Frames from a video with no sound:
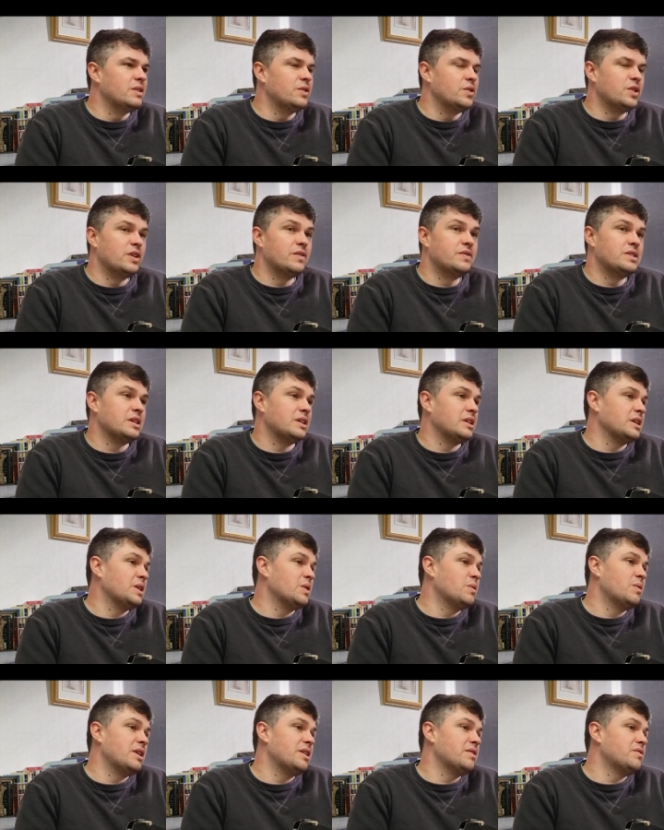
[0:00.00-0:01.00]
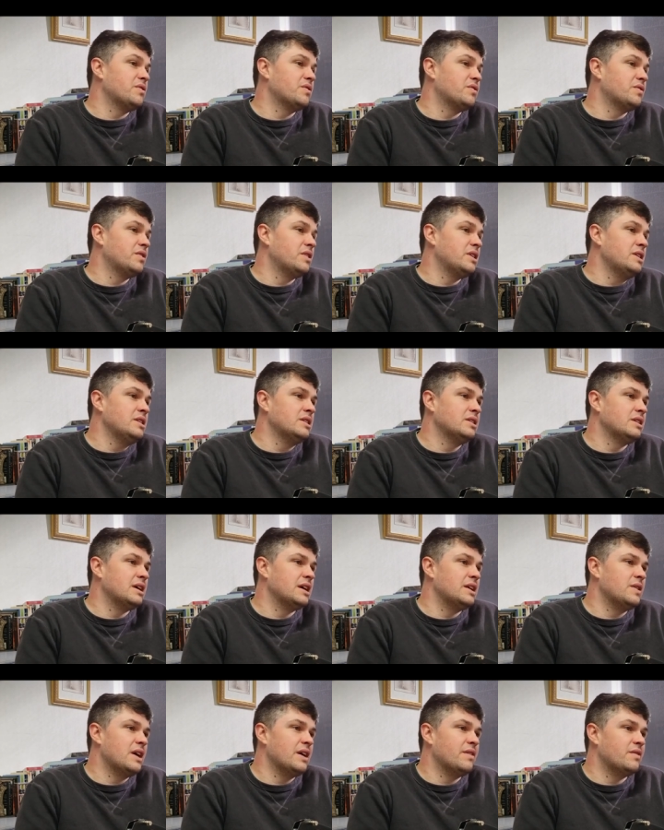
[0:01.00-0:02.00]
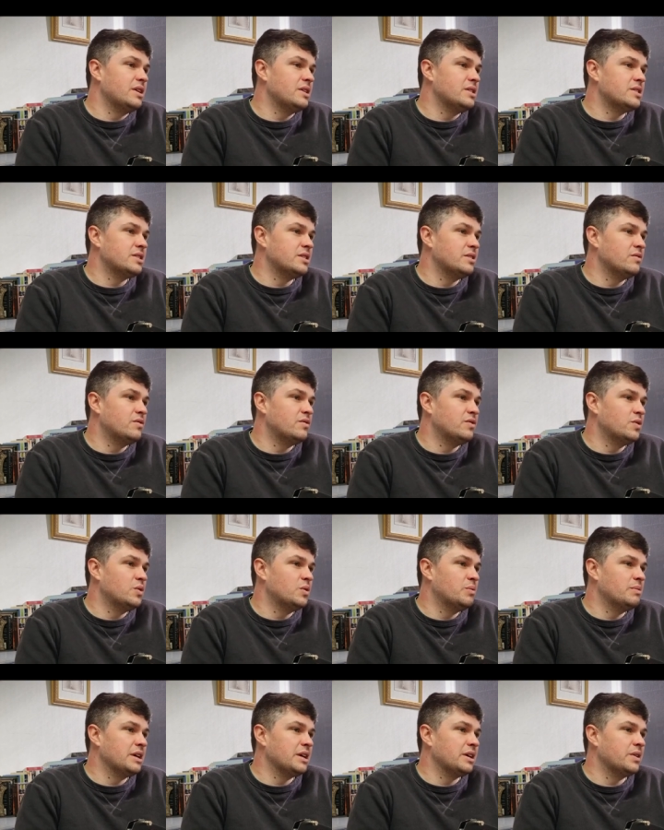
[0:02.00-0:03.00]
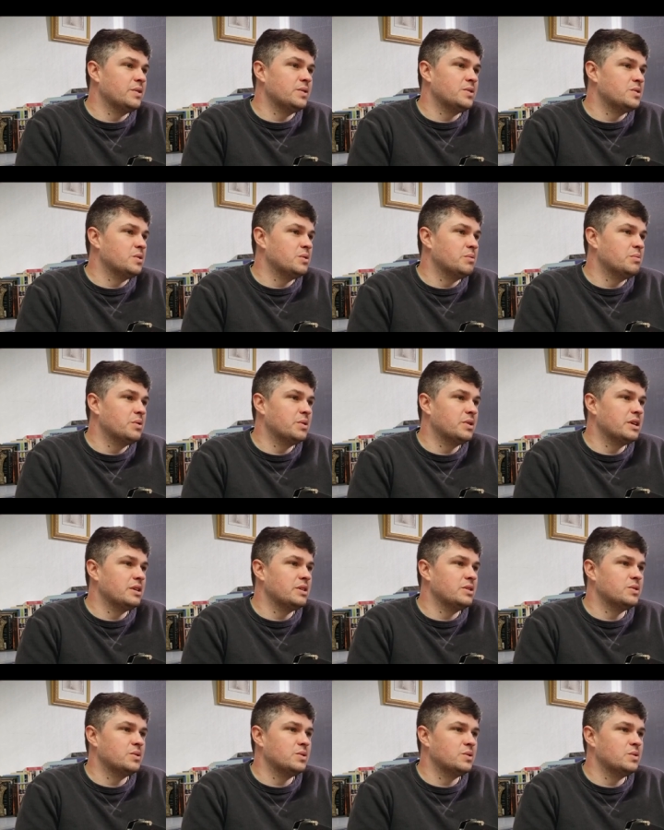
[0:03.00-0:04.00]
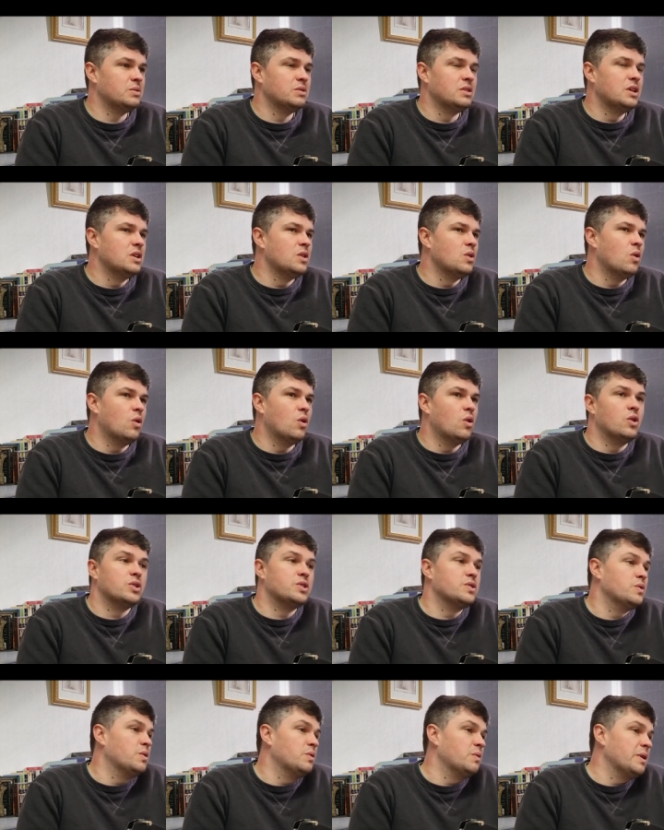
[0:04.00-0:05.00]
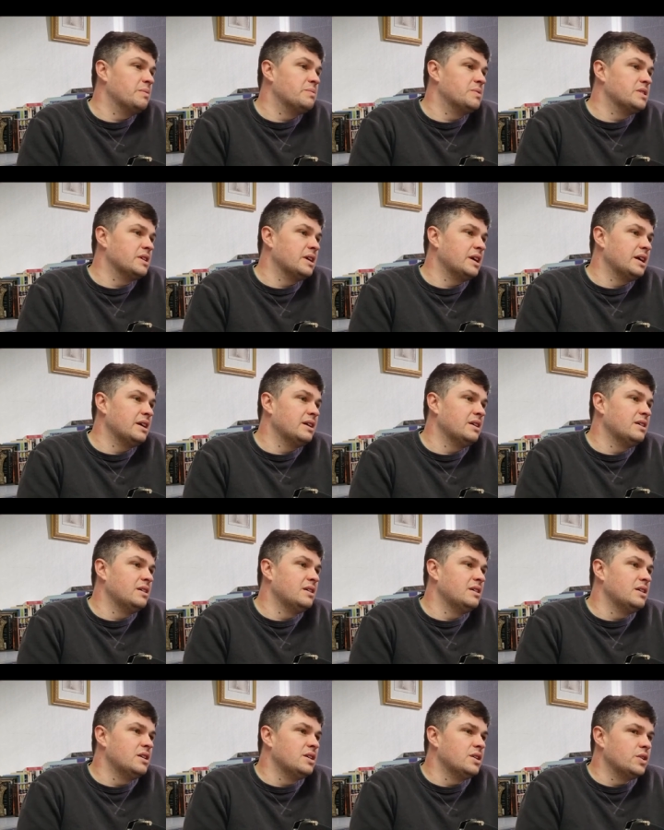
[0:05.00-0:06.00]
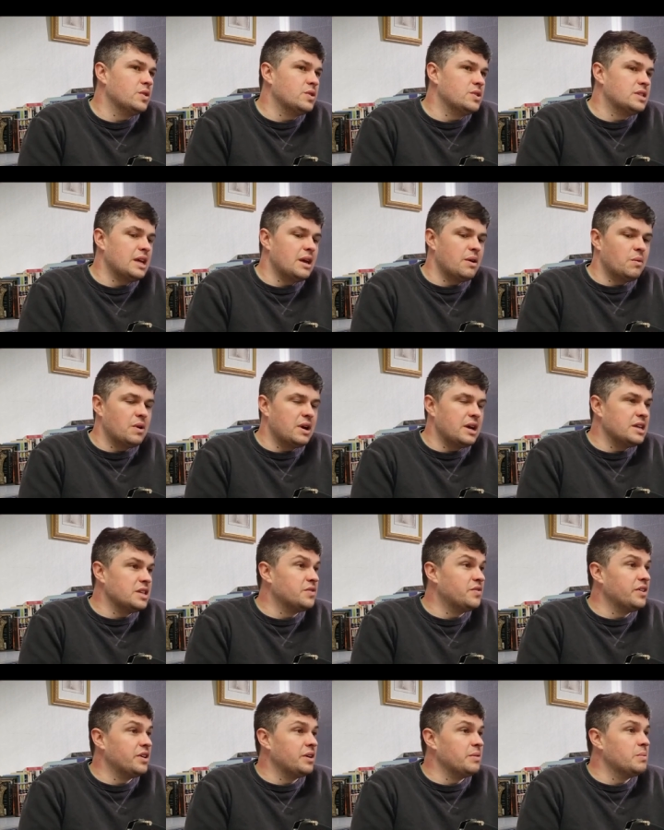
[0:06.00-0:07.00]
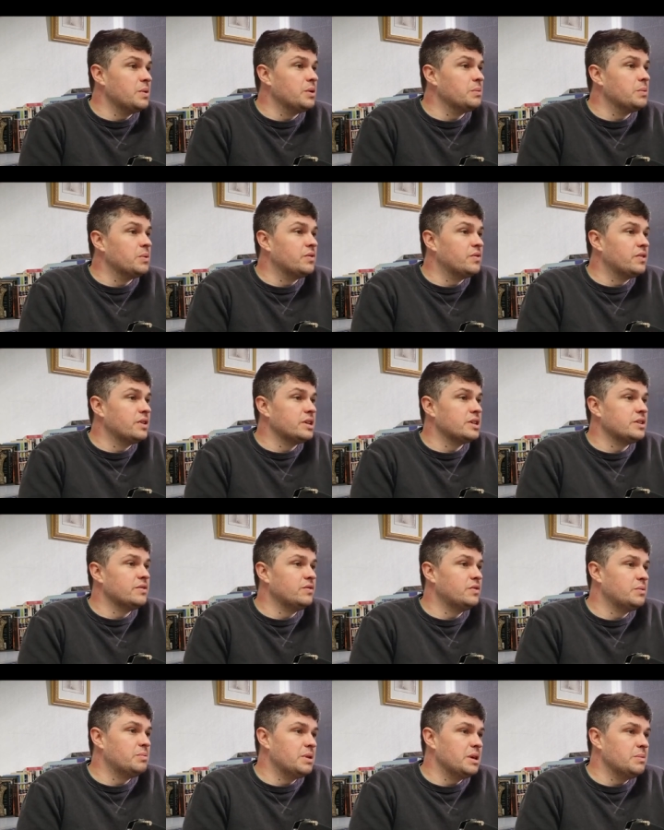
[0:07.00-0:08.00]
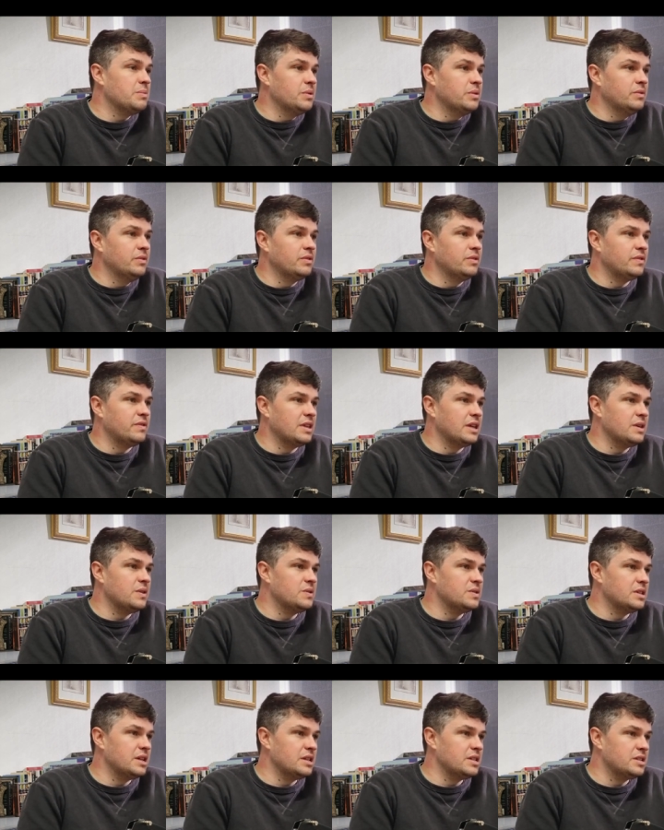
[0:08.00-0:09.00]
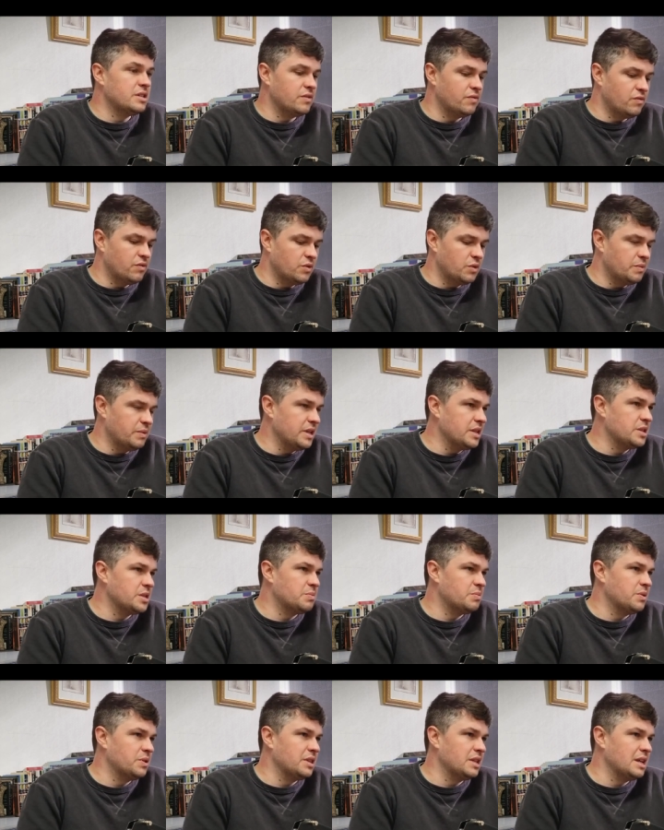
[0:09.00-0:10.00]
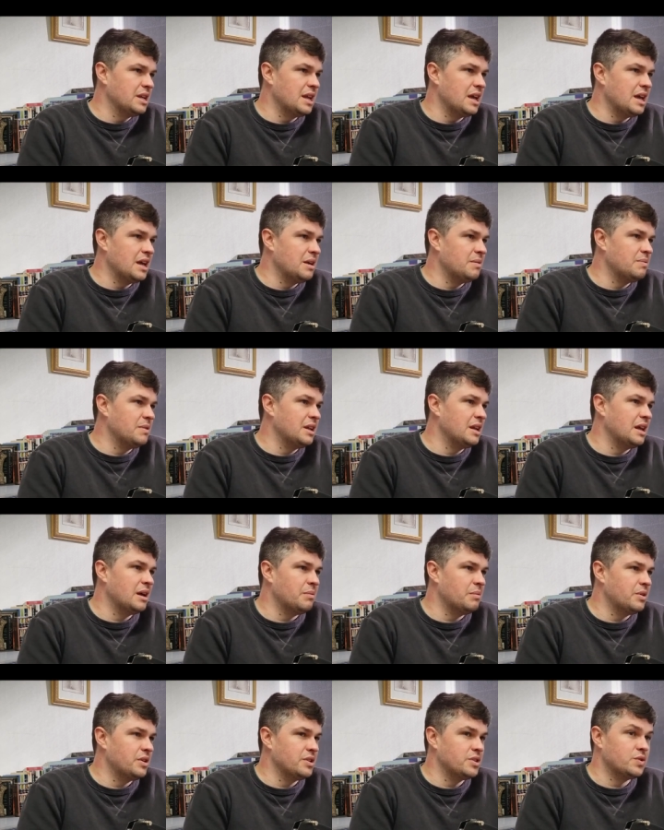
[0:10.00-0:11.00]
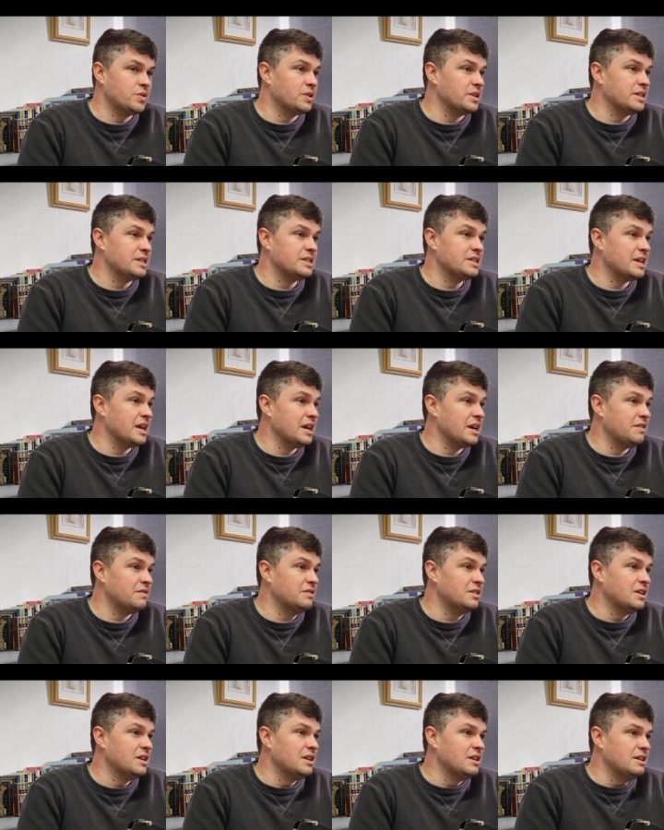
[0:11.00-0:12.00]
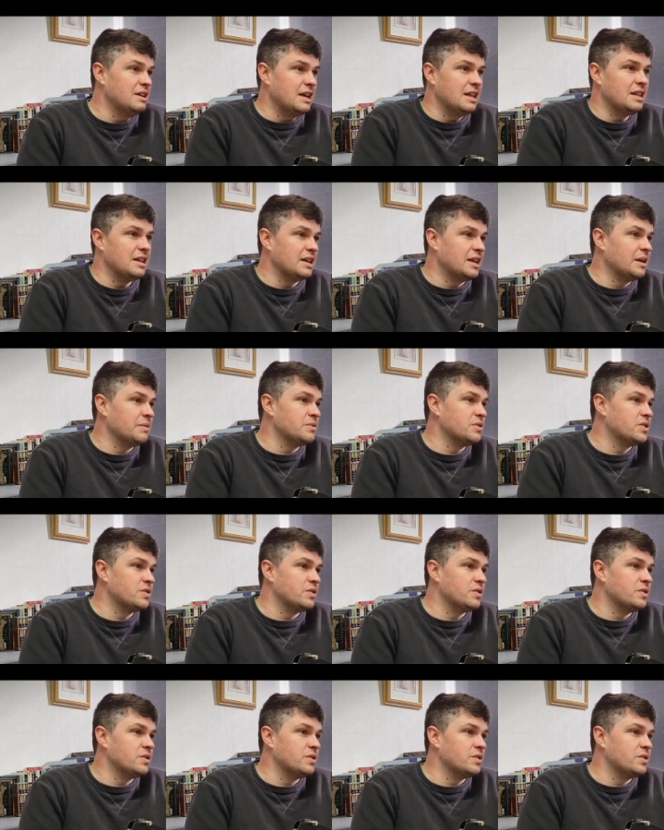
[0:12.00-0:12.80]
you give something away for free and you have an instant form that goes to a booking tool or to a website because that way it's very minimal friction for people. they use an instant form, they just put their name, the number, it's already saved, and it comes